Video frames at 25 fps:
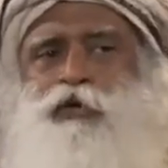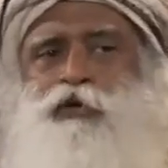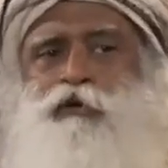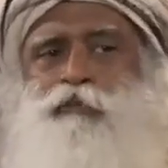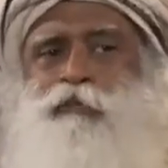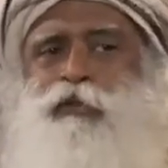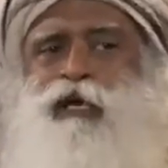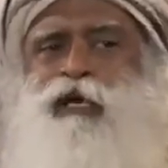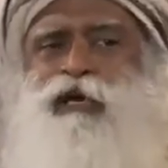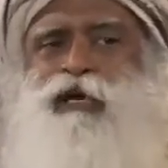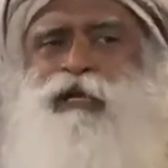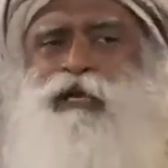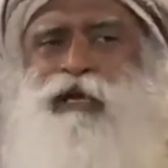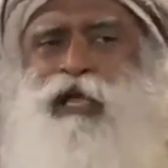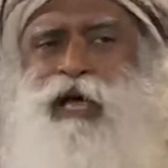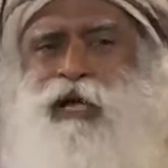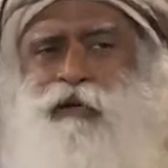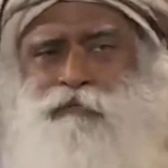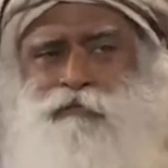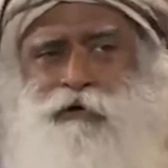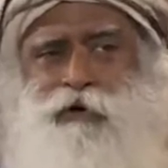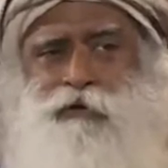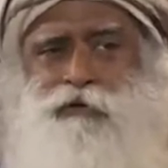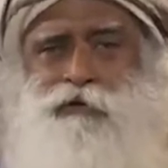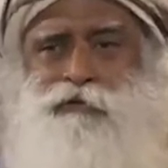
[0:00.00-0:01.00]
to make a
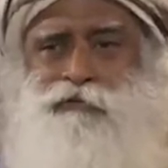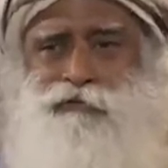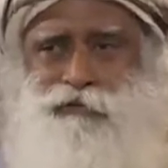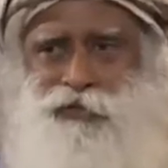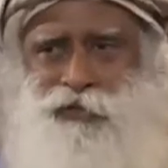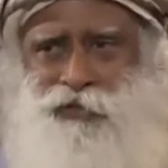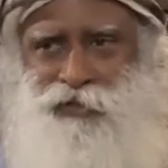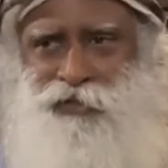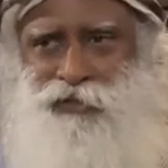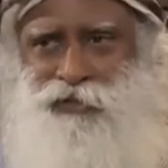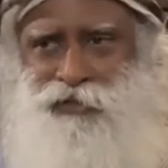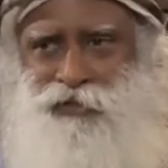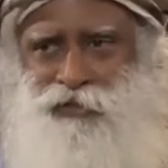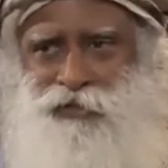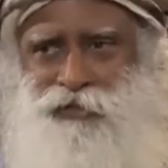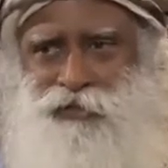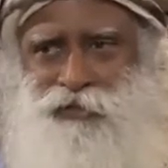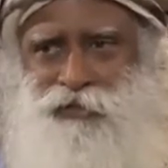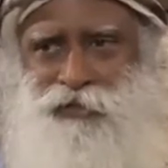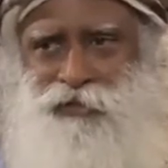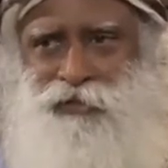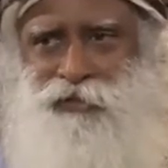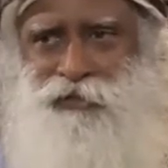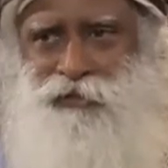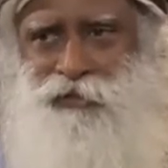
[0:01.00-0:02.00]
life out of this?
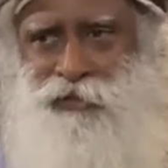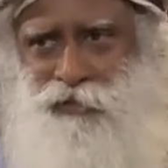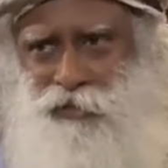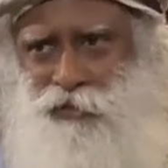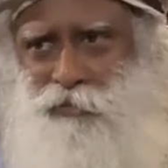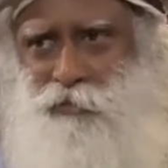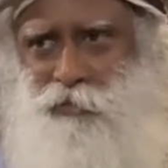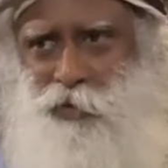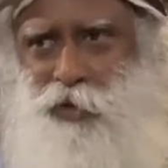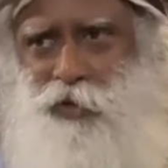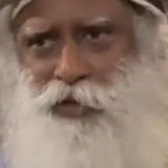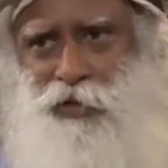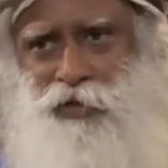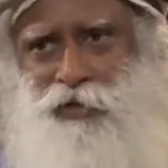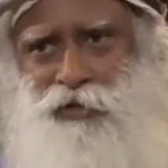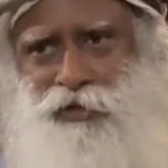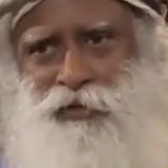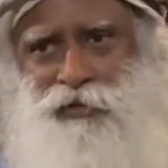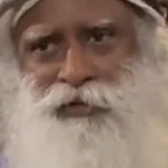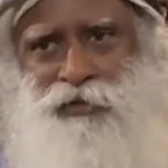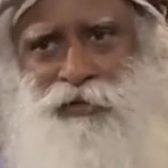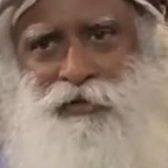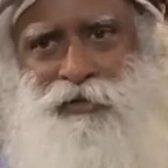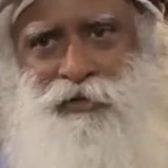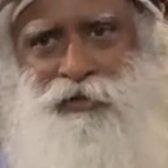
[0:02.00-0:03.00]
It's
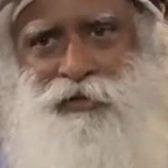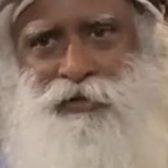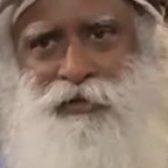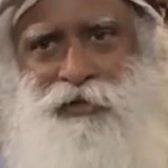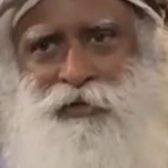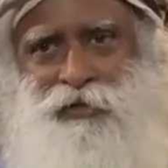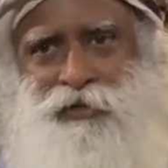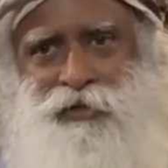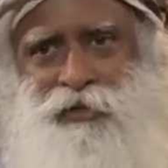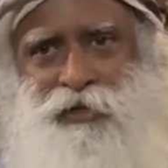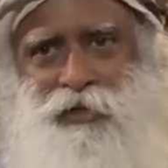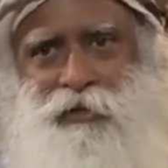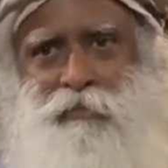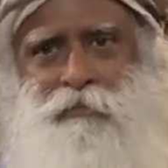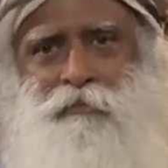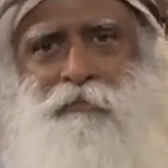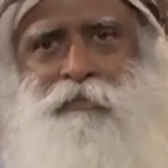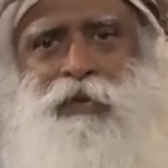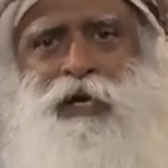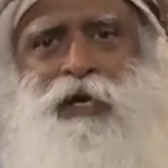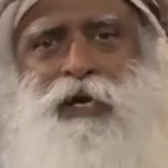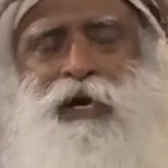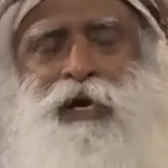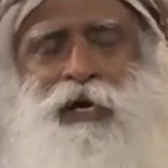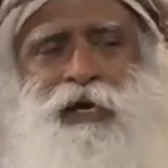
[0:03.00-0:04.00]
important.
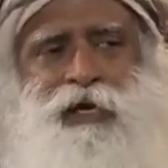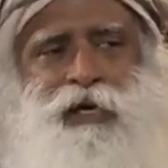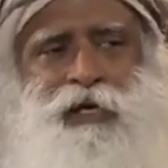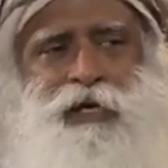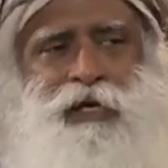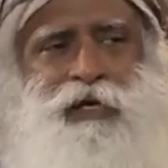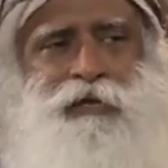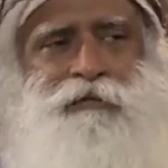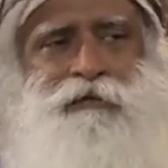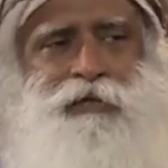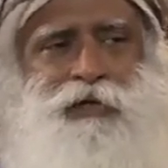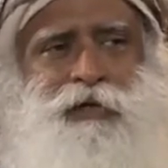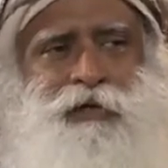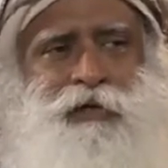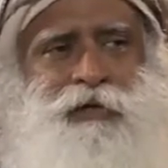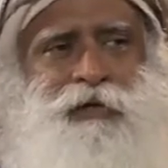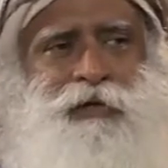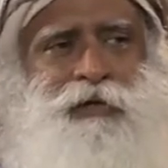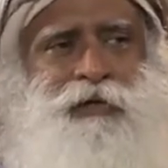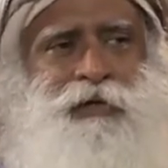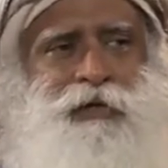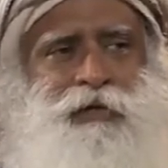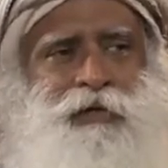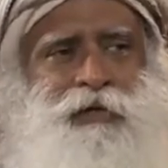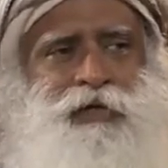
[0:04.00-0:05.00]
Making a living
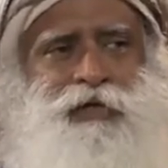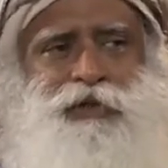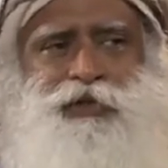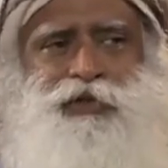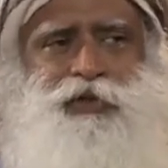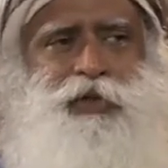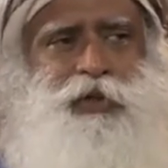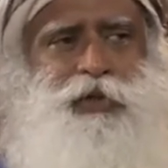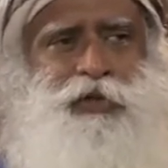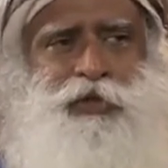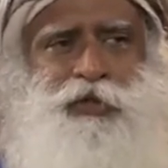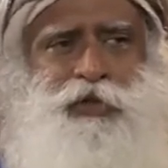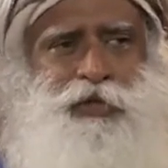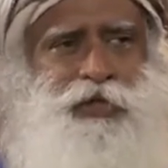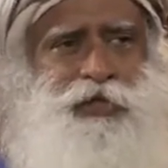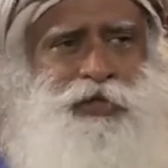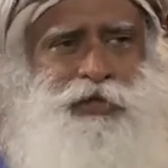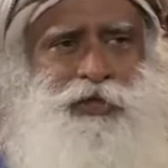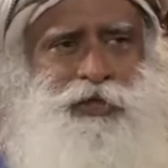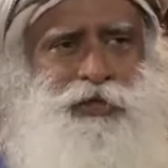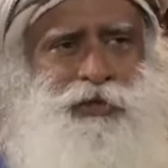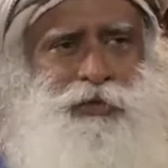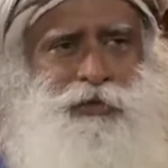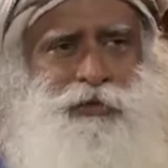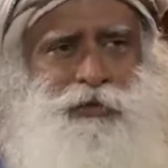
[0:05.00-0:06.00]
is not an
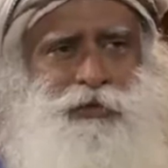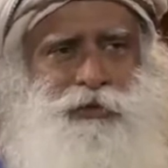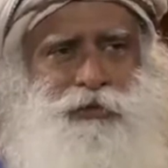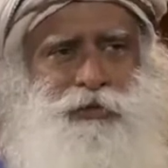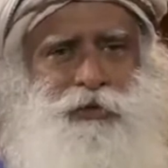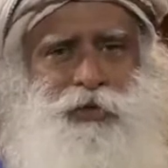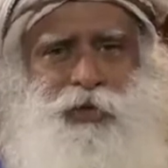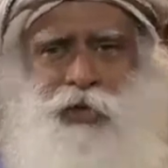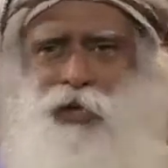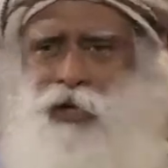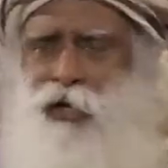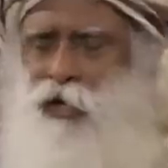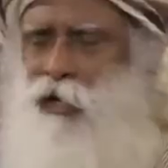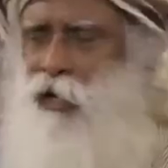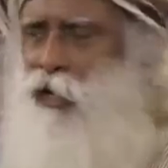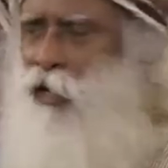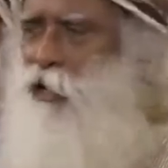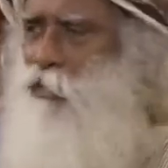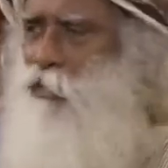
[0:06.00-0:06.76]
issue. A